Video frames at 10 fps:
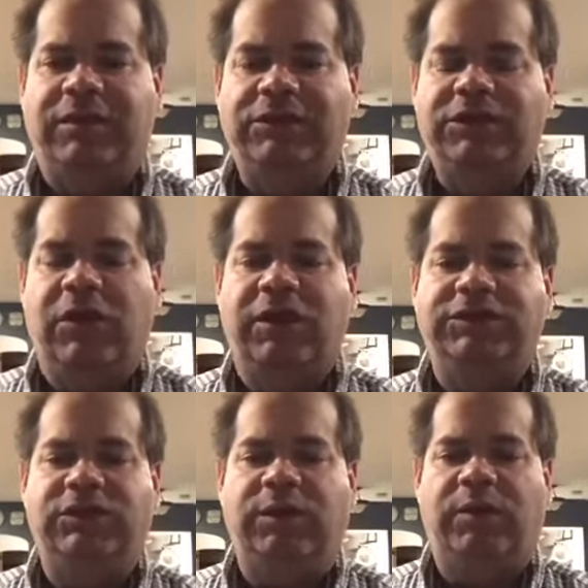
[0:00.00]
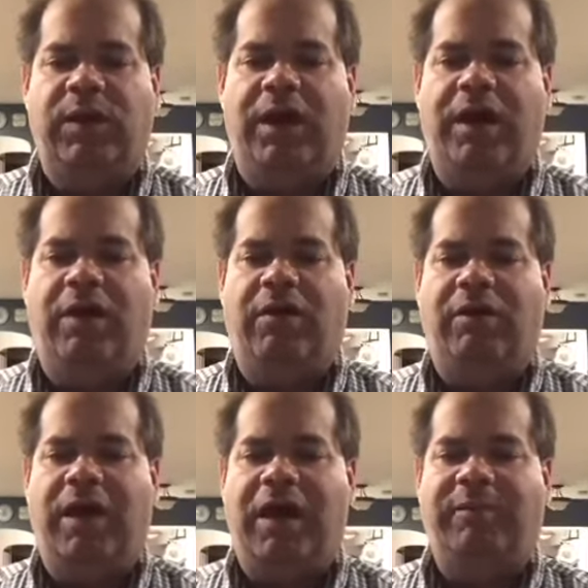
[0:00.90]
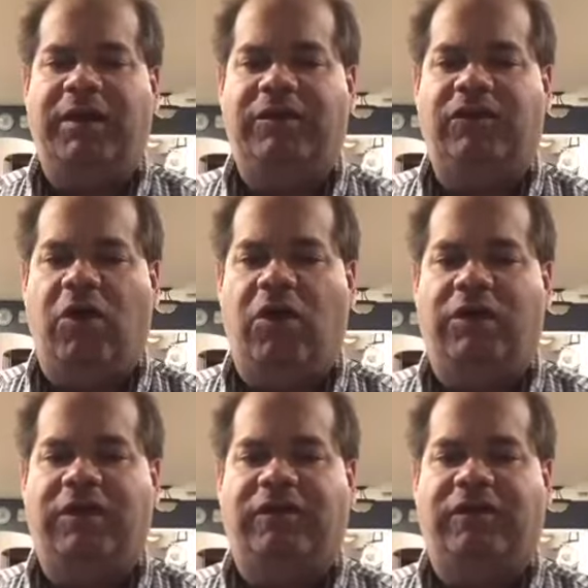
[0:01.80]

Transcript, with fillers: Store is doing well. CommentSold